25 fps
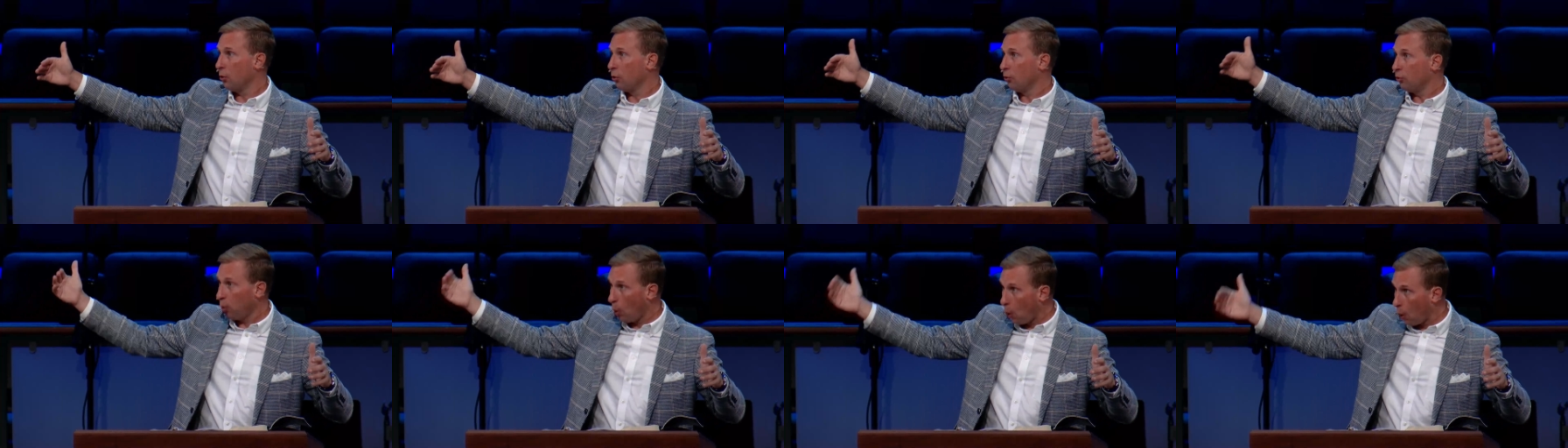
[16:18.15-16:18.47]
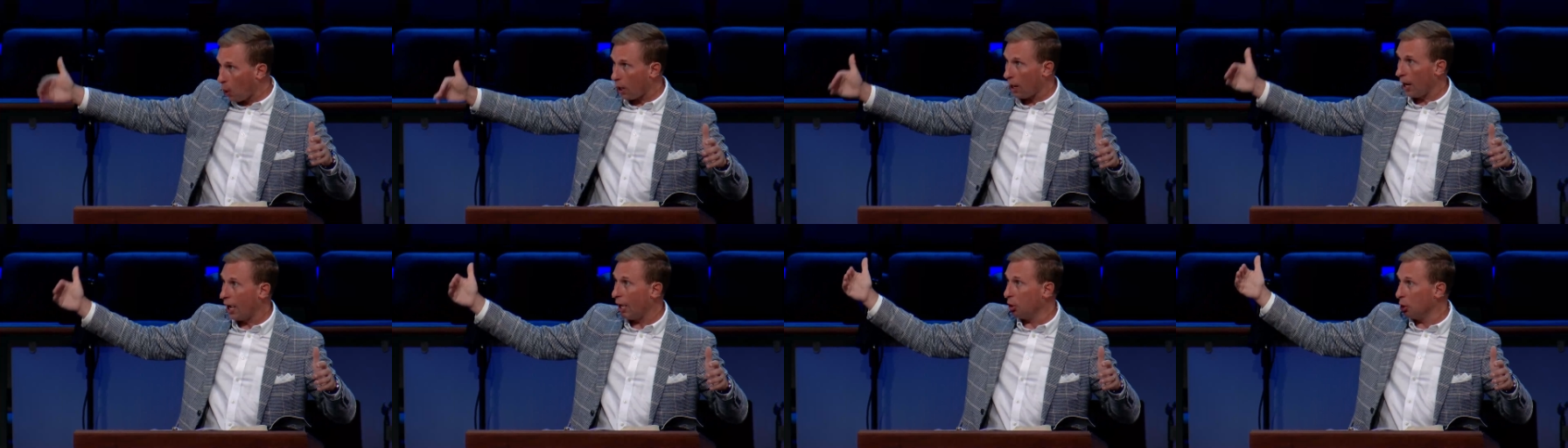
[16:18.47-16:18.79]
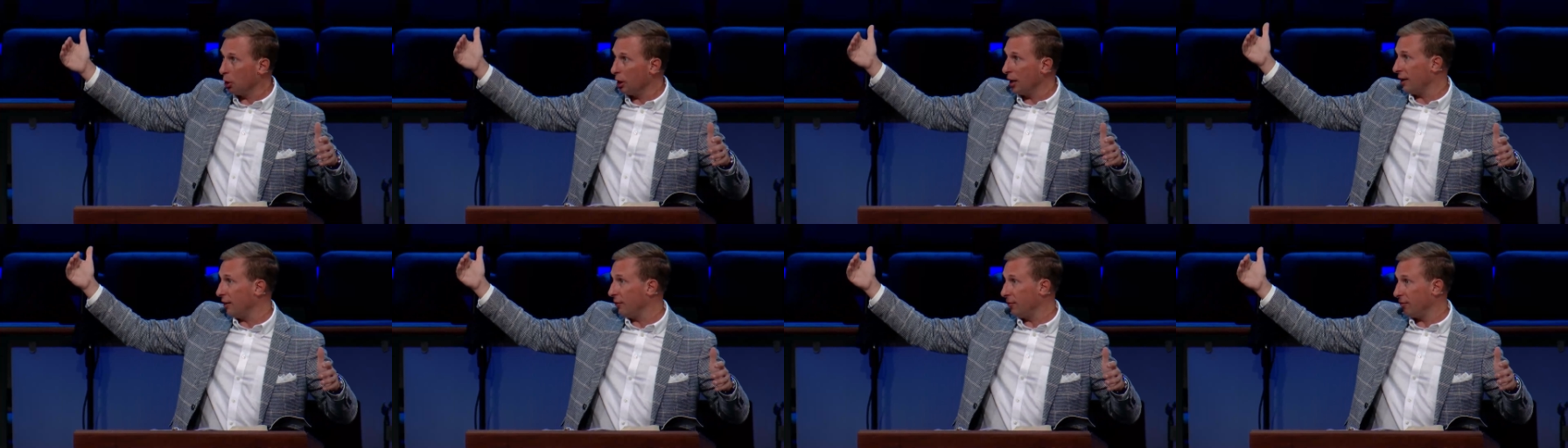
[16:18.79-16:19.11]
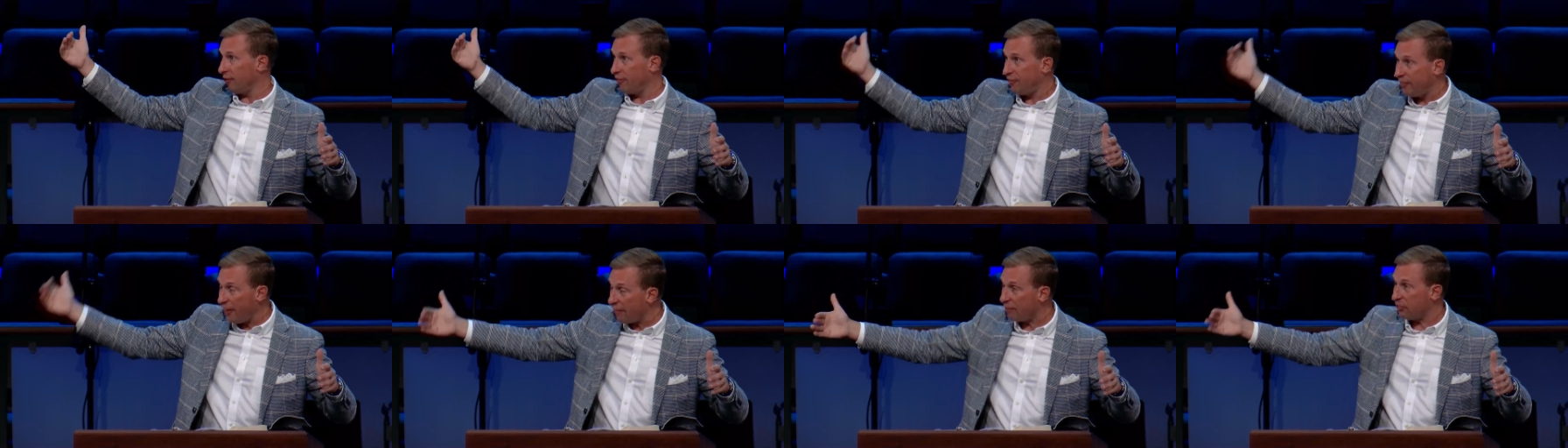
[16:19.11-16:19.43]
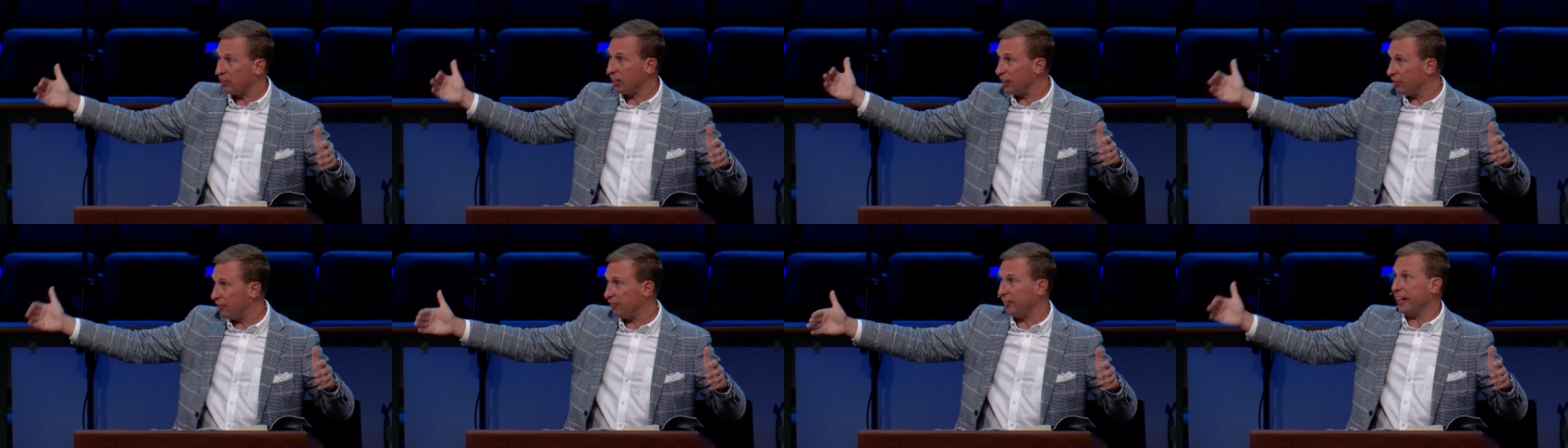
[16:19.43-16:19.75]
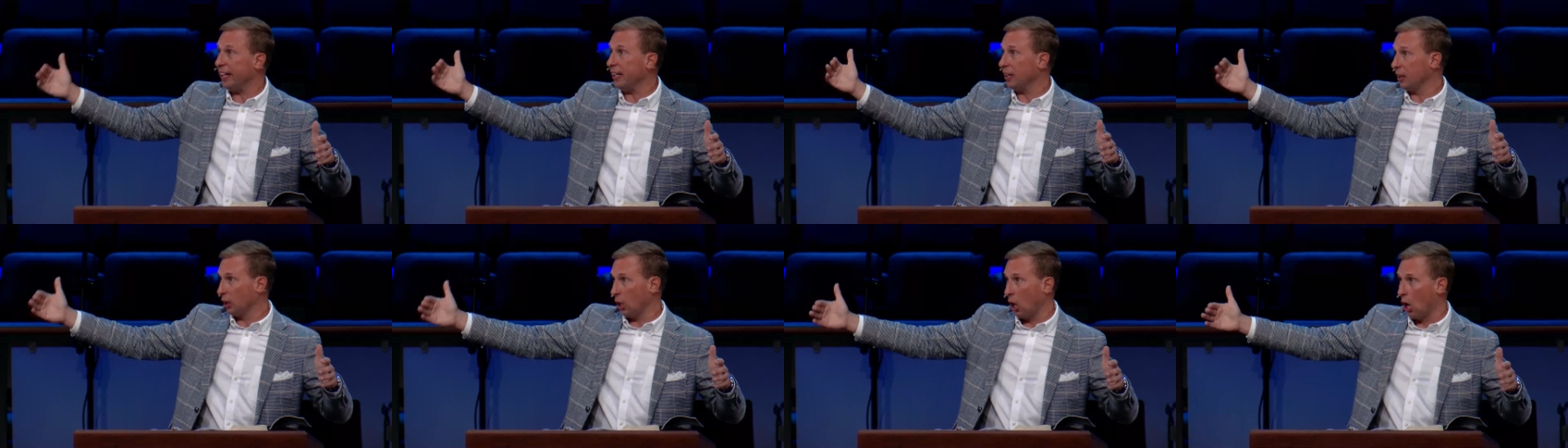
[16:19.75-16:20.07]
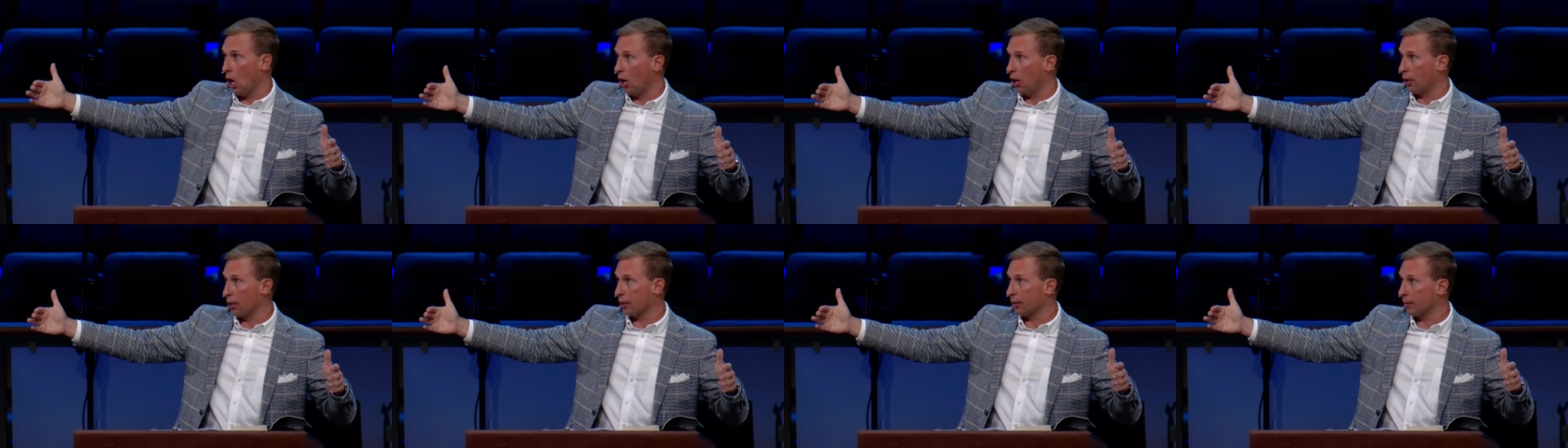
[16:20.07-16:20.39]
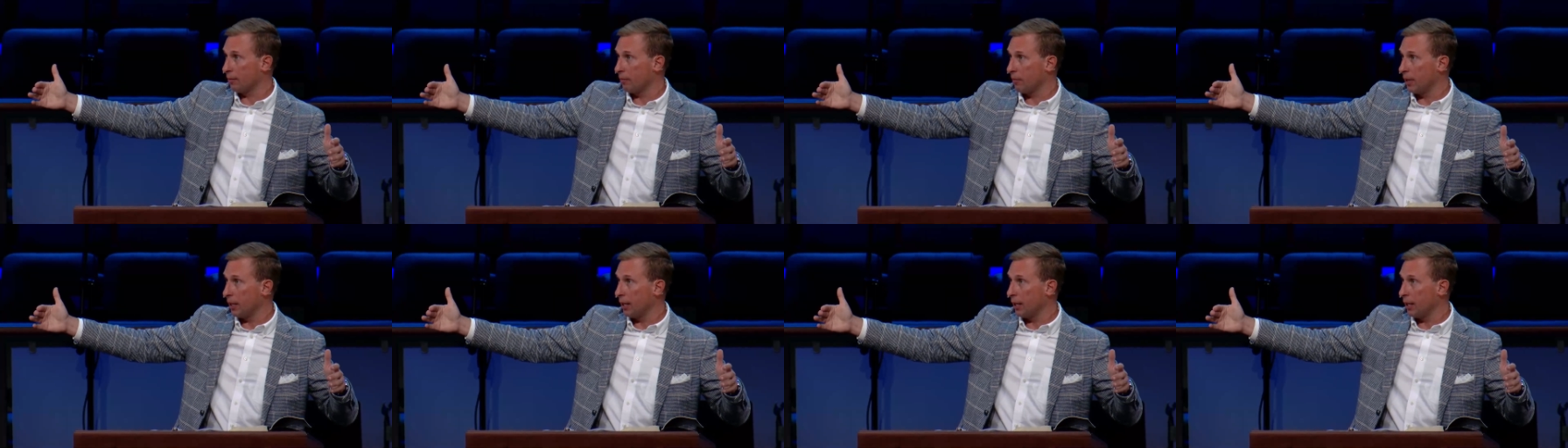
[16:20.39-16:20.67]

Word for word: 450 feet long.